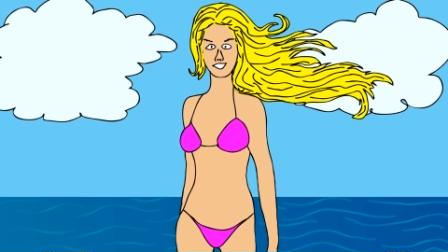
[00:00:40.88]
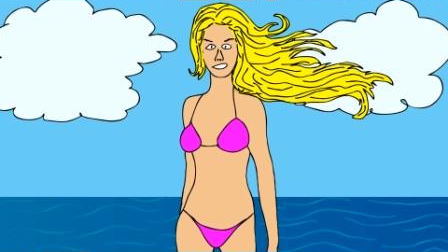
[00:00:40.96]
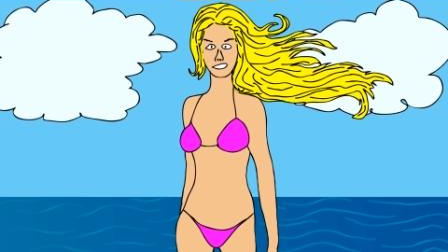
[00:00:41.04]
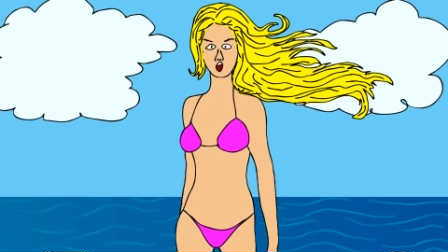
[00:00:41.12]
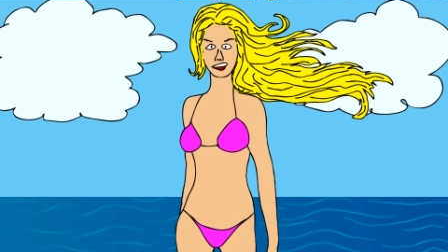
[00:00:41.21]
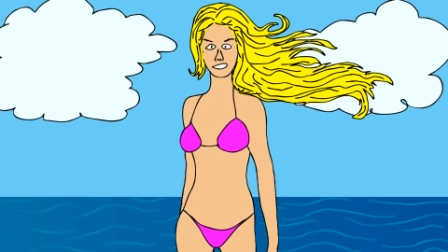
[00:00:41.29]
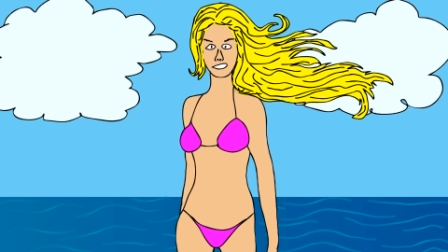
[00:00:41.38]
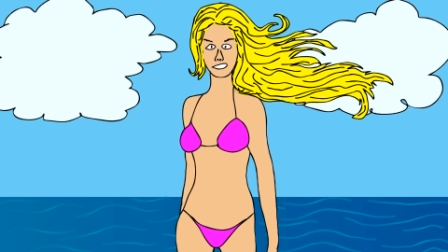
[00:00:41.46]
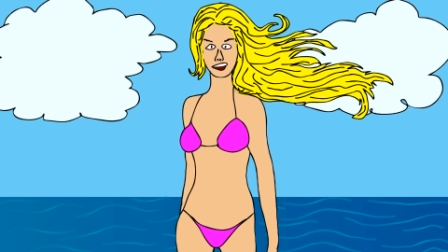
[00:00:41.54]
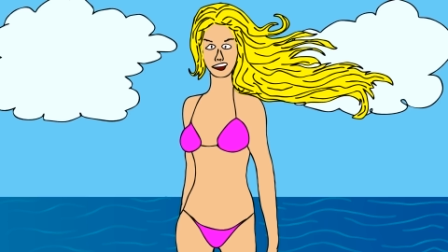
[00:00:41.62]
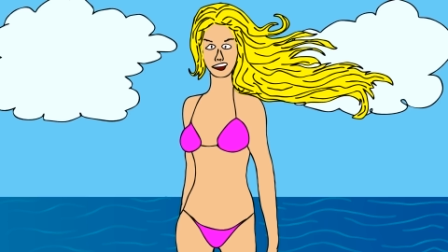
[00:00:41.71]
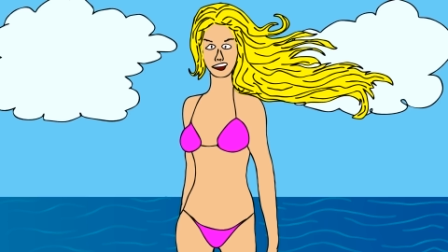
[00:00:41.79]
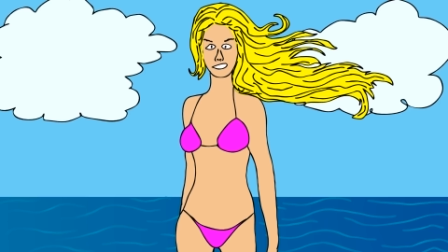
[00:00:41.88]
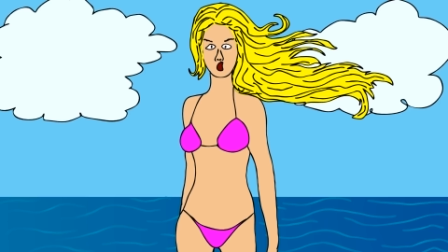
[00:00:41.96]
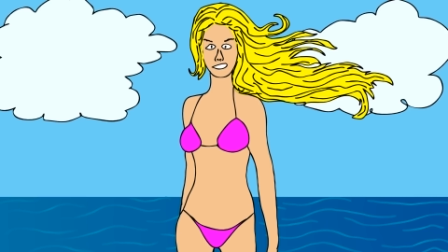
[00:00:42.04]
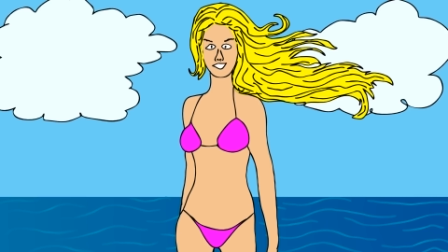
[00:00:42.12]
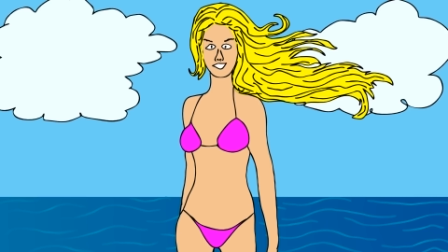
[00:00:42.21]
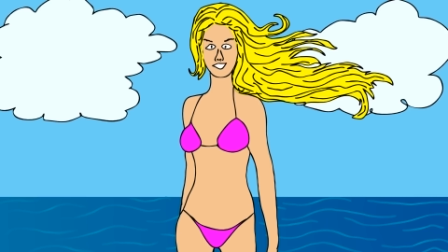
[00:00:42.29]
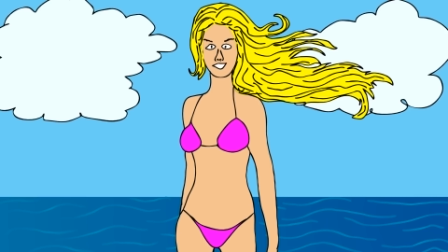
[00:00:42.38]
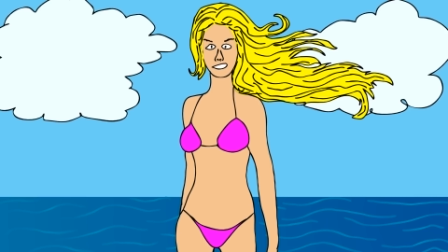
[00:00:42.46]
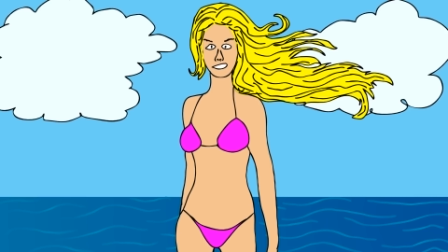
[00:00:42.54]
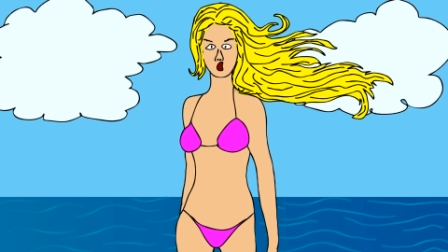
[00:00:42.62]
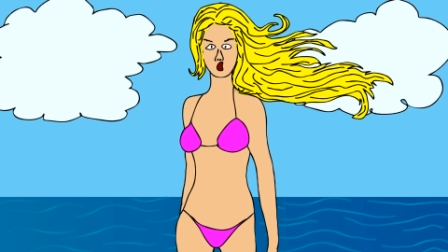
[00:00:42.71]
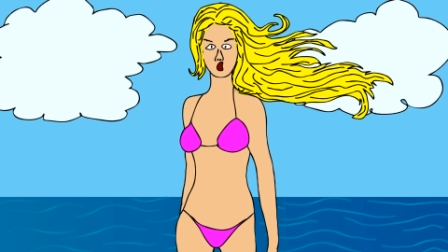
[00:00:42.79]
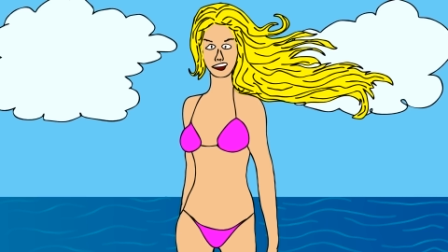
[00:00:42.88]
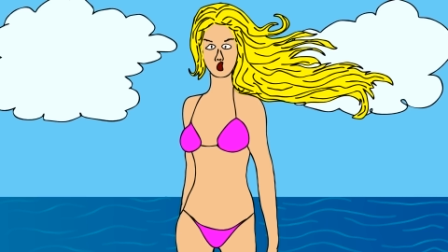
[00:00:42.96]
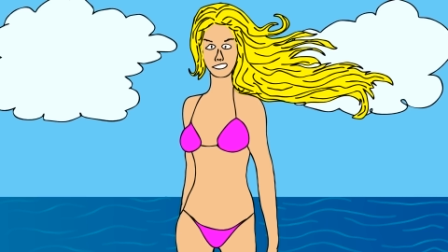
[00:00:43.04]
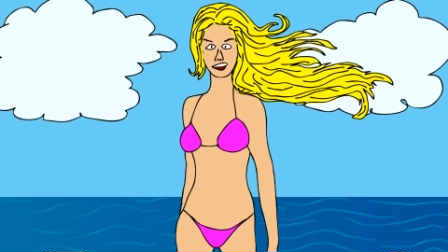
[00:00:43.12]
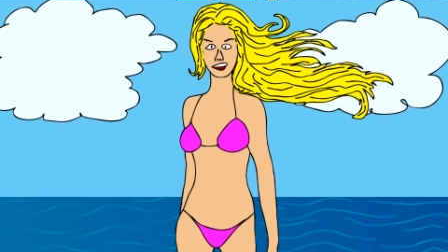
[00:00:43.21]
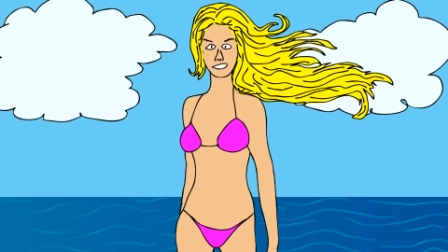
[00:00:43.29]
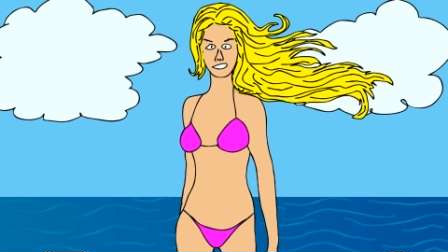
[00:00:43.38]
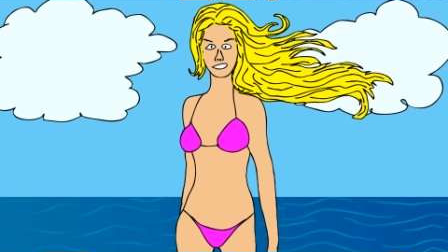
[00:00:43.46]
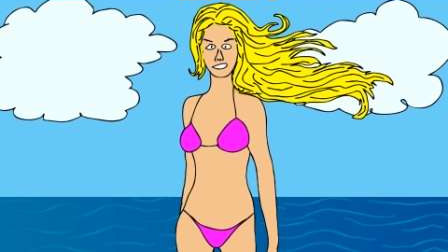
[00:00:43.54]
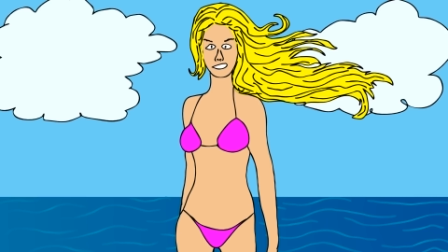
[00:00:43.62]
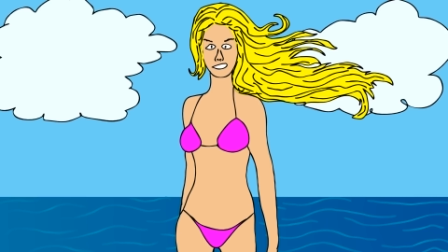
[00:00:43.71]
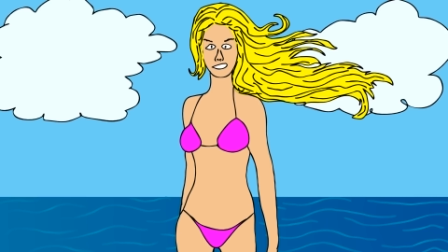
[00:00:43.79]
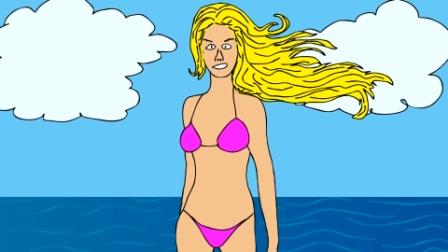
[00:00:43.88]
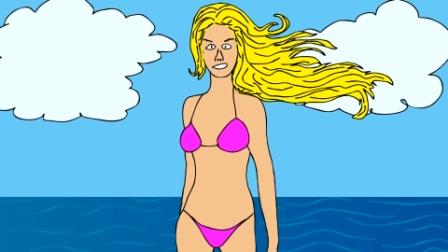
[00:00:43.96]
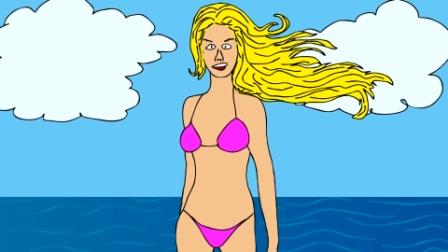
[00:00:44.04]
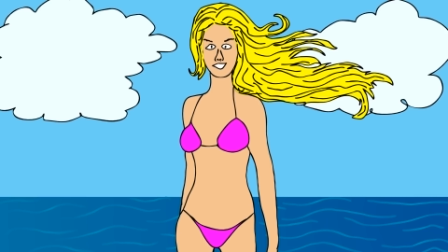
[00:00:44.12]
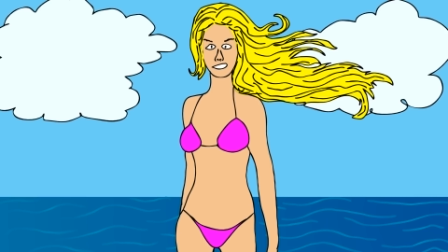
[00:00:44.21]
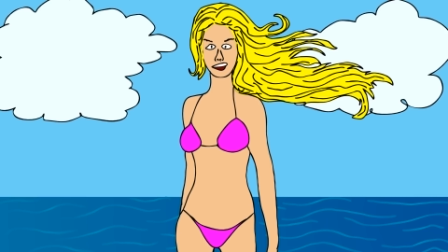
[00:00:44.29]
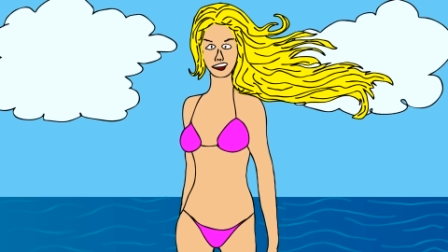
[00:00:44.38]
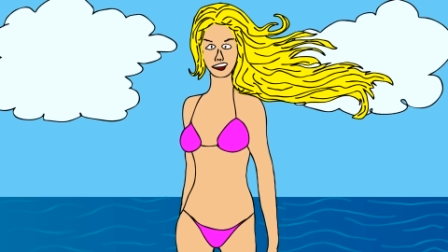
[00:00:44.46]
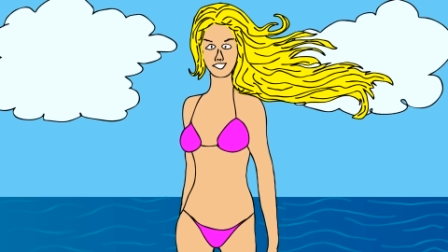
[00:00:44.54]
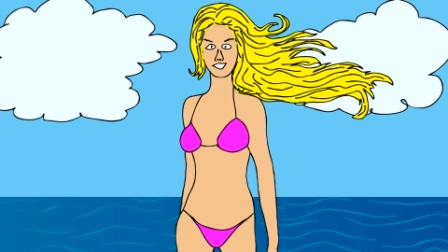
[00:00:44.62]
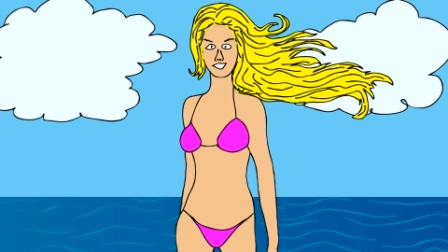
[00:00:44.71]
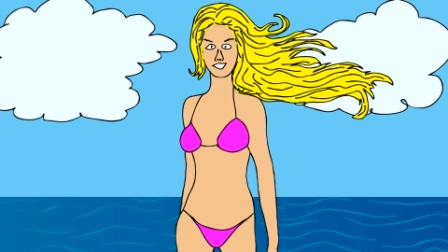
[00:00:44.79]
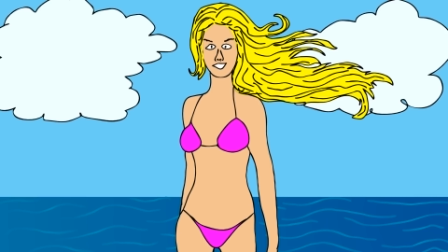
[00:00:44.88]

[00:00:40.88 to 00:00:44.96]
The boss agrees and allows her to work her normal work day.